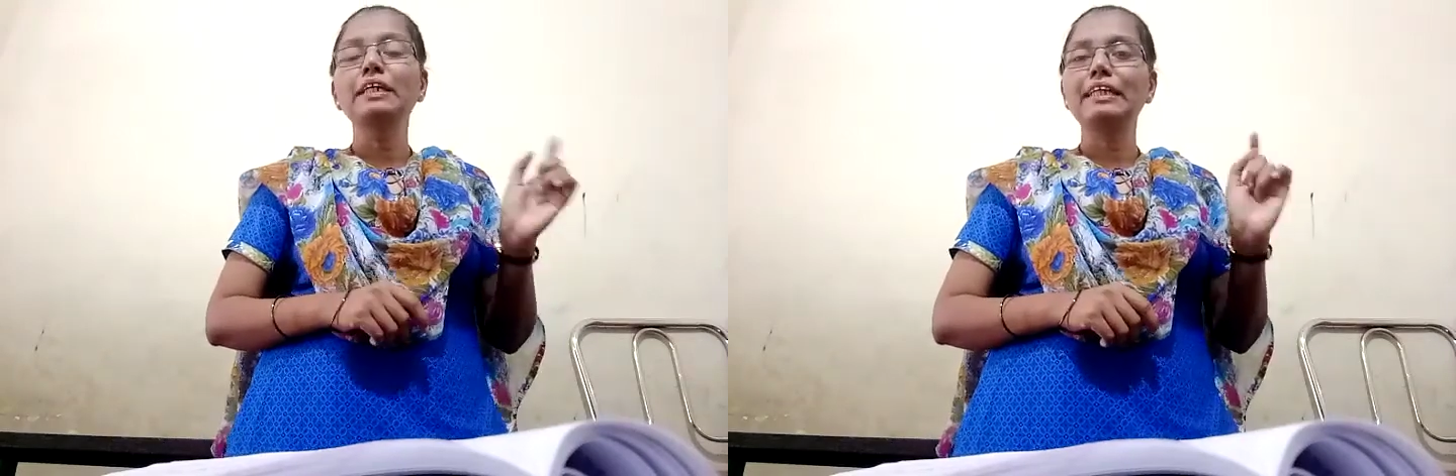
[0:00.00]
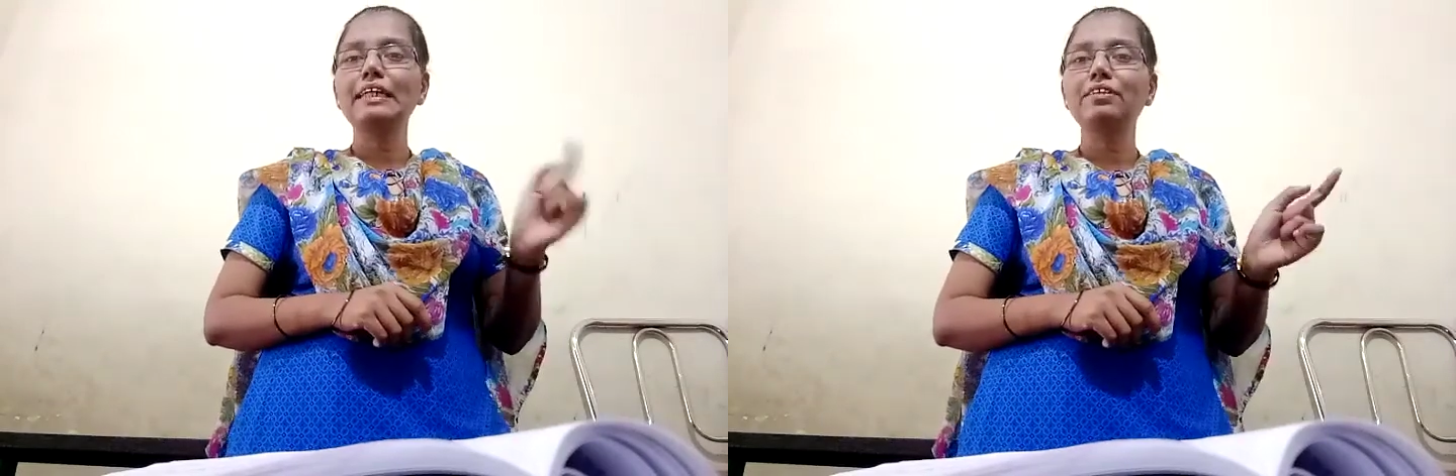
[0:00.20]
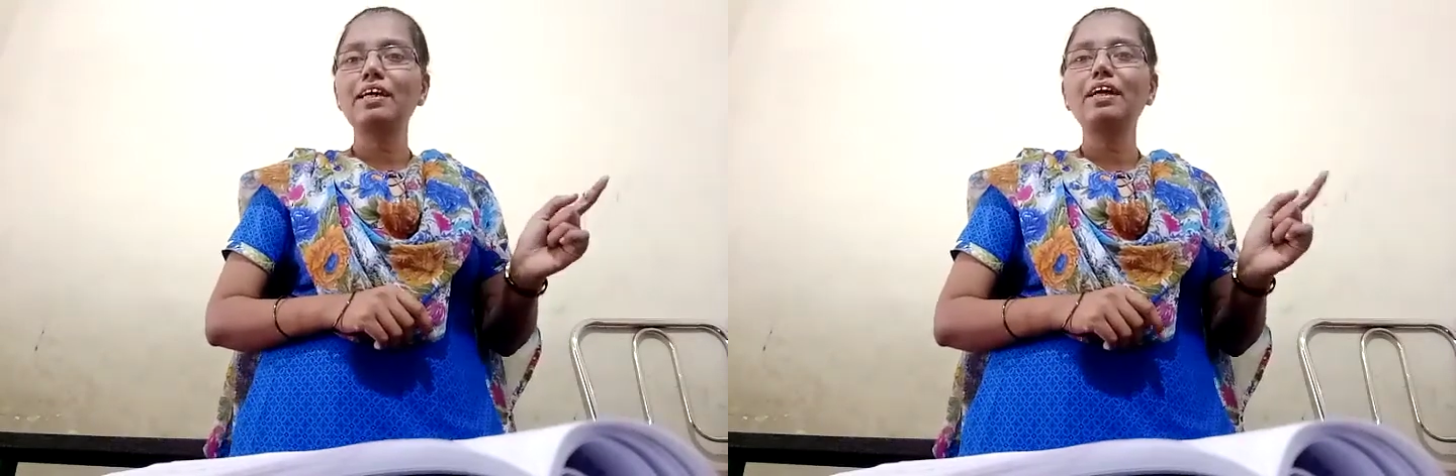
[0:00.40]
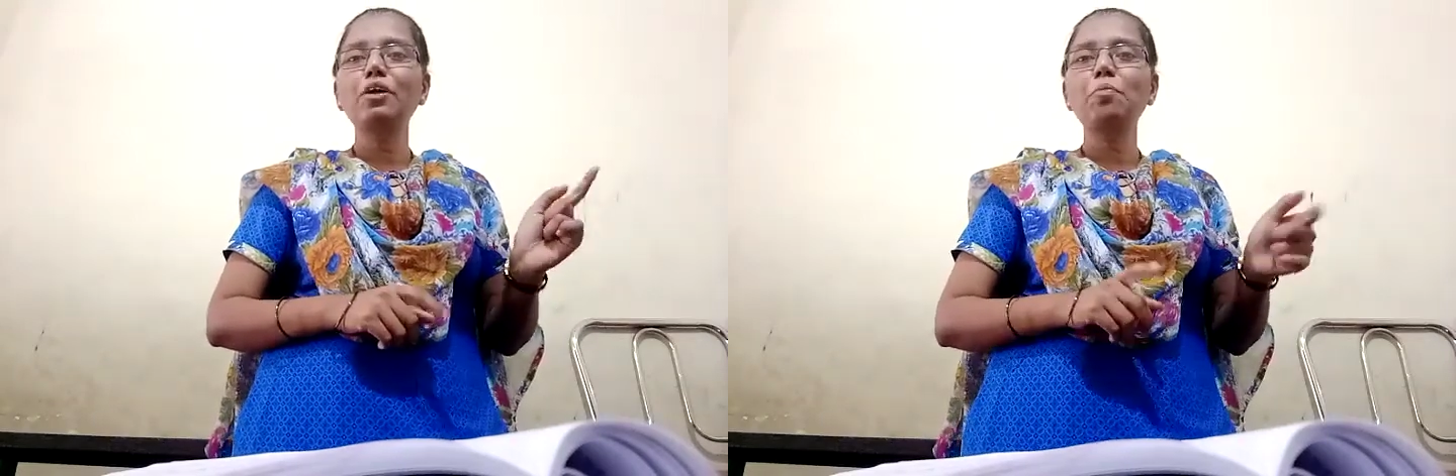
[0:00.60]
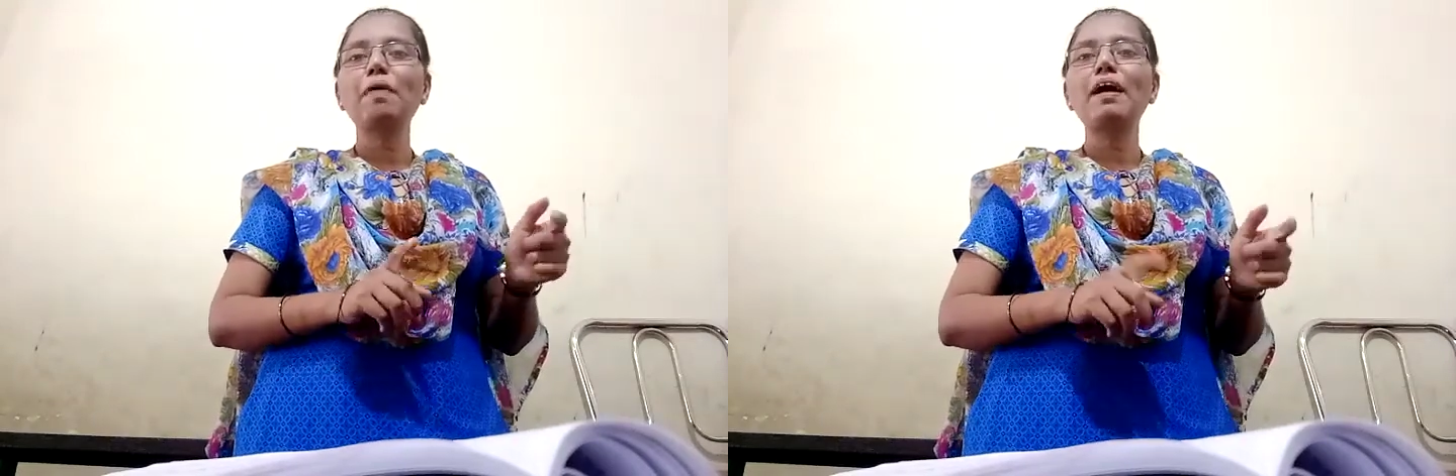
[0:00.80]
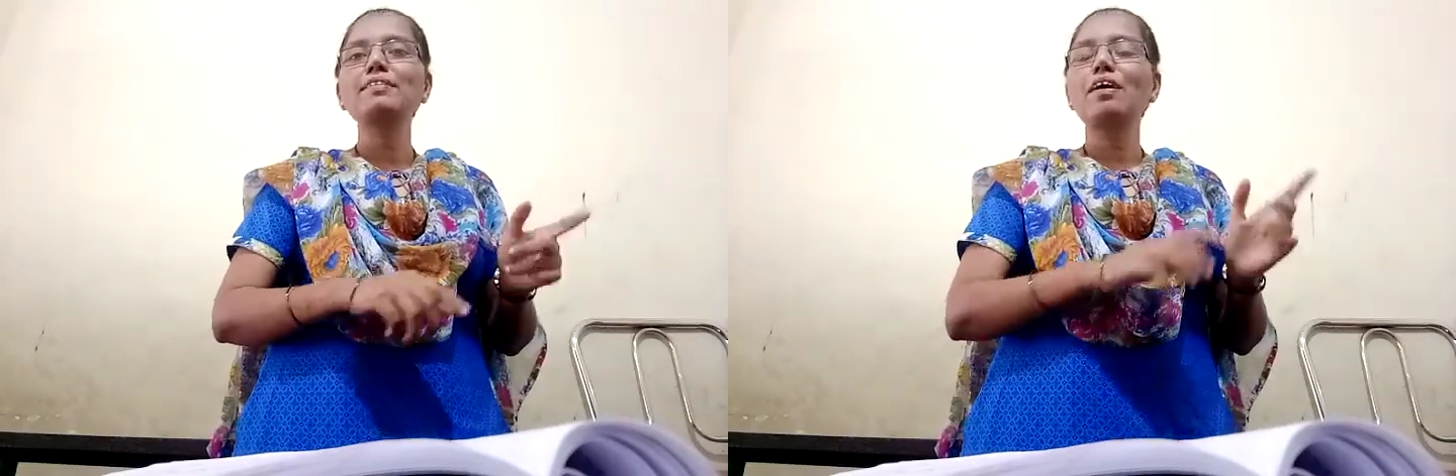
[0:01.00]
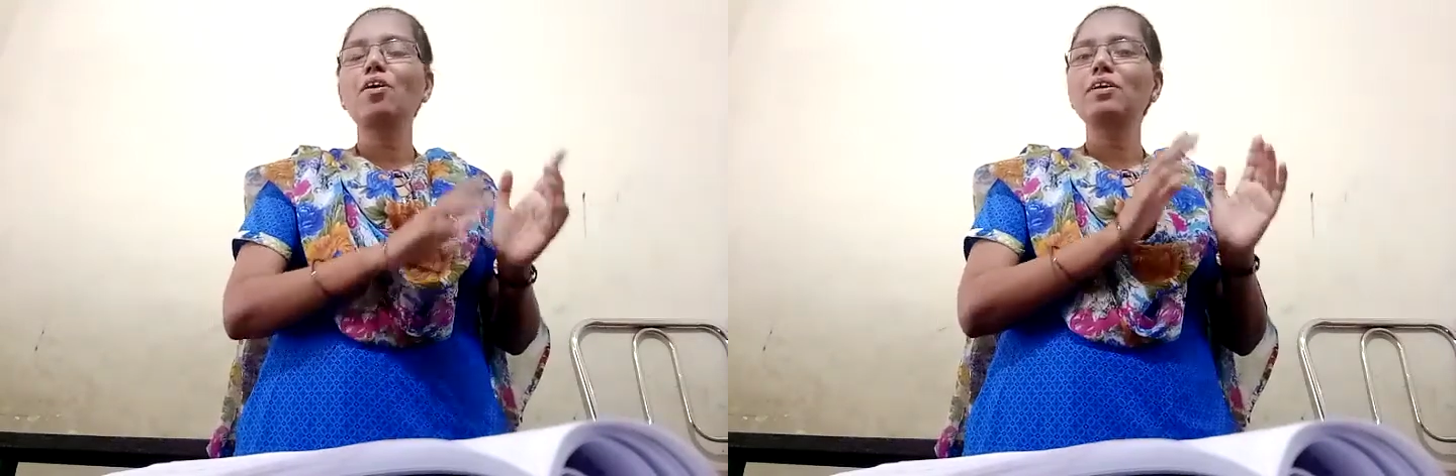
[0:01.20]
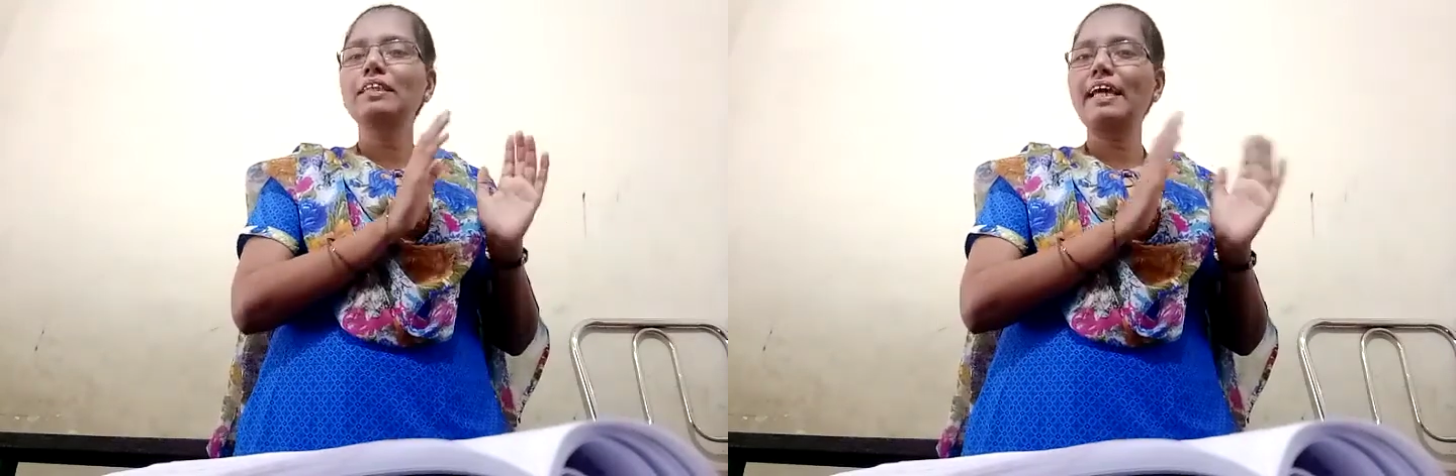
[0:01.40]
they try to pass
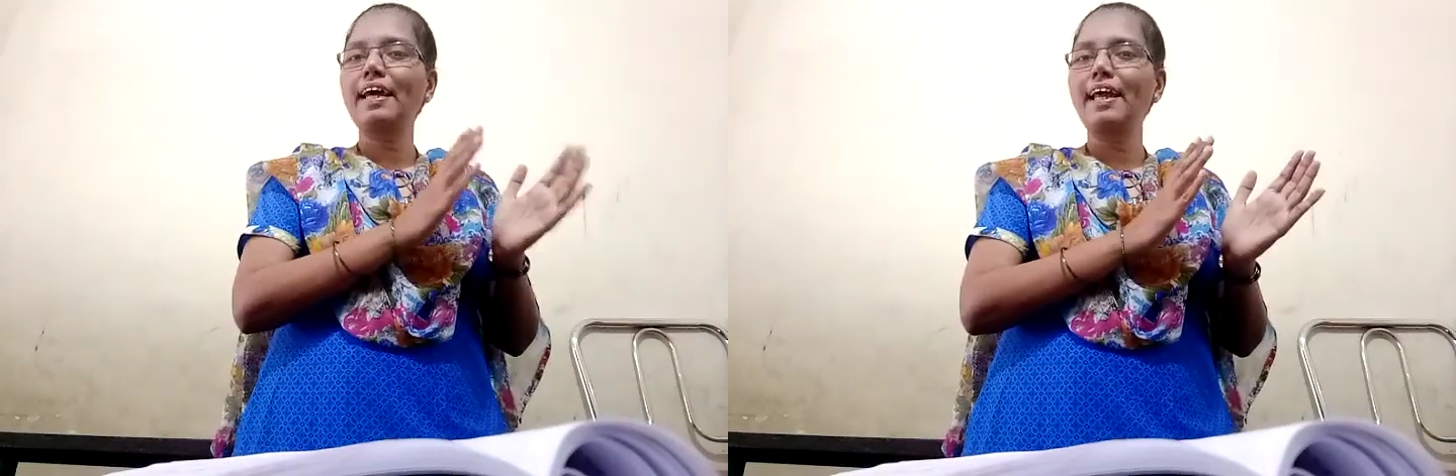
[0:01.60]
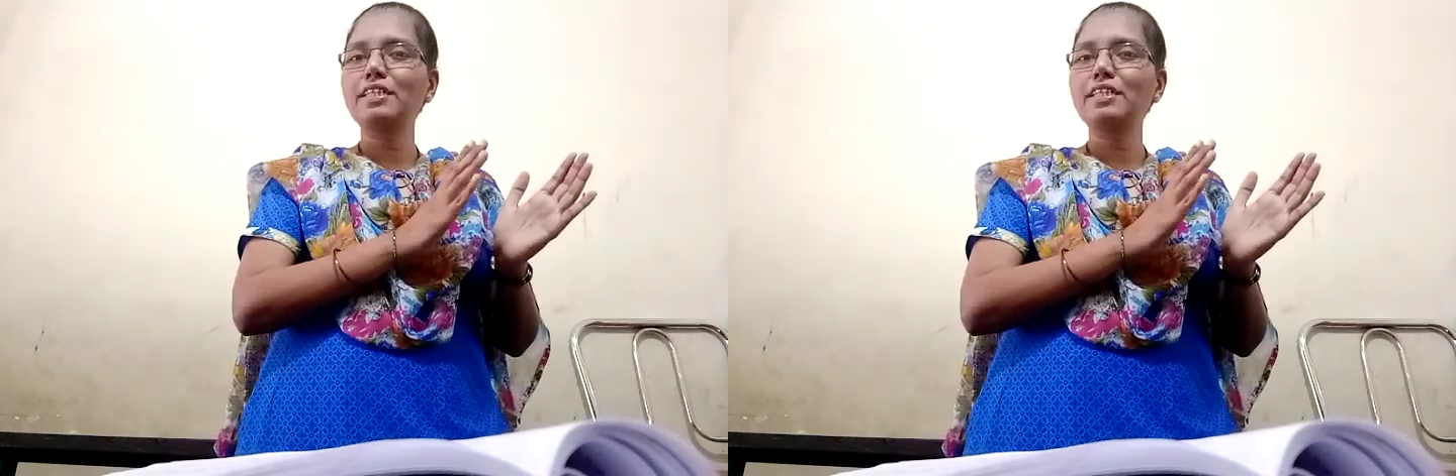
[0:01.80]
on their